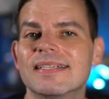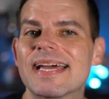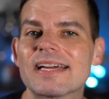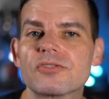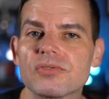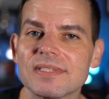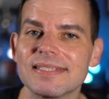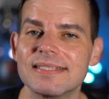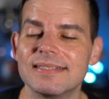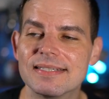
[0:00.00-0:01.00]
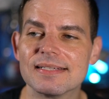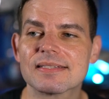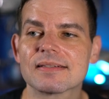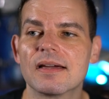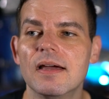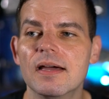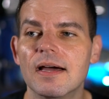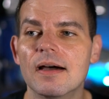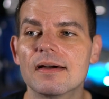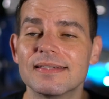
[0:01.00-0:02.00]
an extras disc,
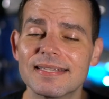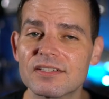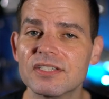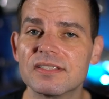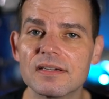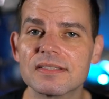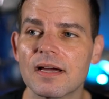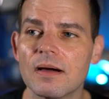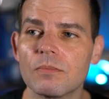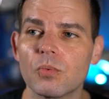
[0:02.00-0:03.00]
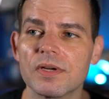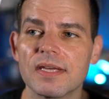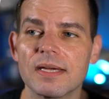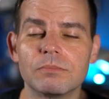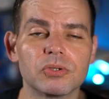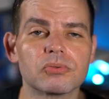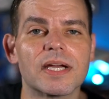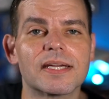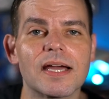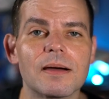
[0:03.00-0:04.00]
uh, this actually does come with a
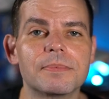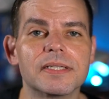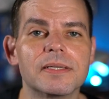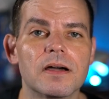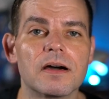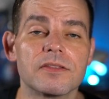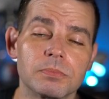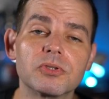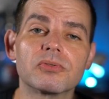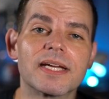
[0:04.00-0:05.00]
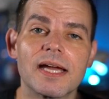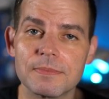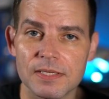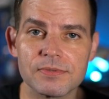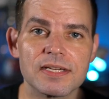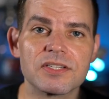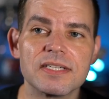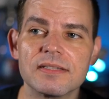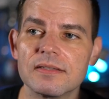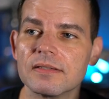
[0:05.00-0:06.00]
Blu-ray copy, uh, the Blu-ray copy that was
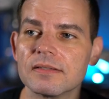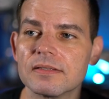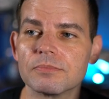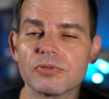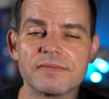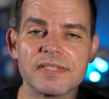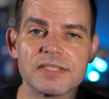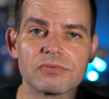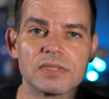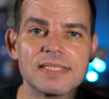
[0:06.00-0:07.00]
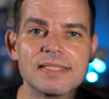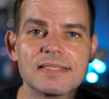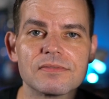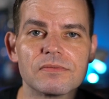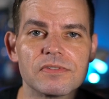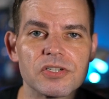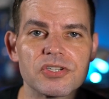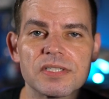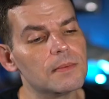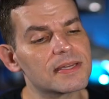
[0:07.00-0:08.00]
actually in the, the previous release
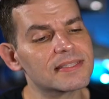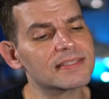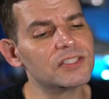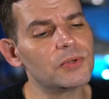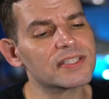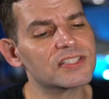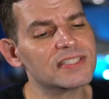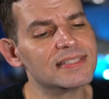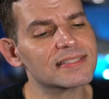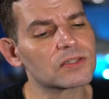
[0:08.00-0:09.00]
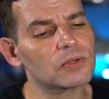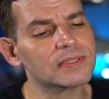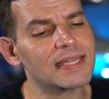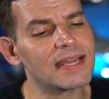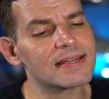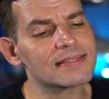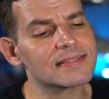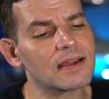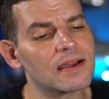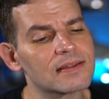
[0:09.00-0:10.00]
version. But I think the U H D disc only has
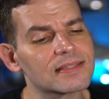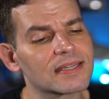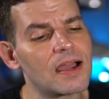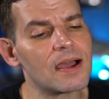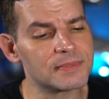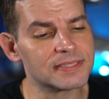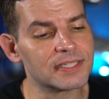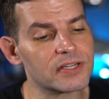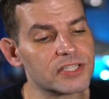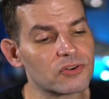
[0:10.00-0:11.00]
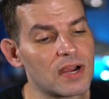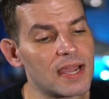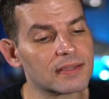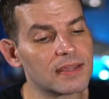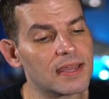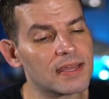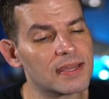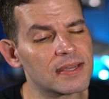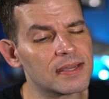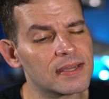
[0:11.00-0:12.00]
uh, the commentary track
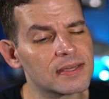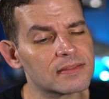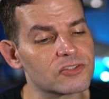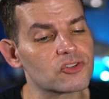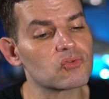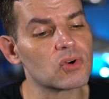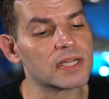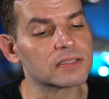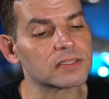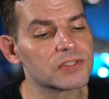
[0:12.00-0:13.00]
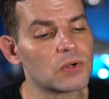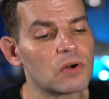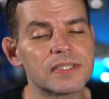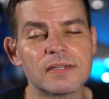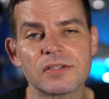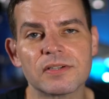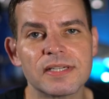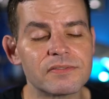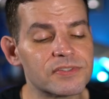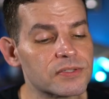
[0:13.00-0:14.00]
and the trailer. So all the other
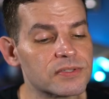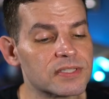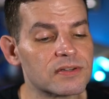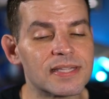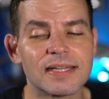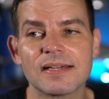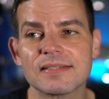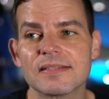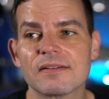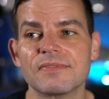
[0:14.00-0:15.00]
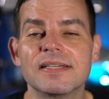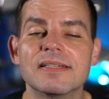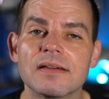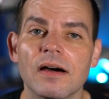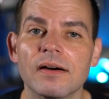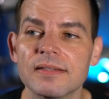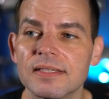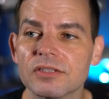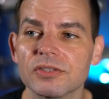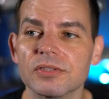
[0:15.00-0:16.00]
interviews and all that kind of stuff is on the
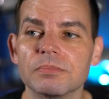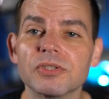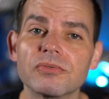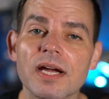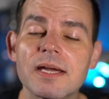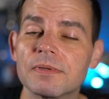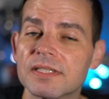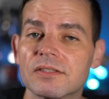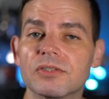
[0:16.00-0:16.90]
included Blu-ray, but the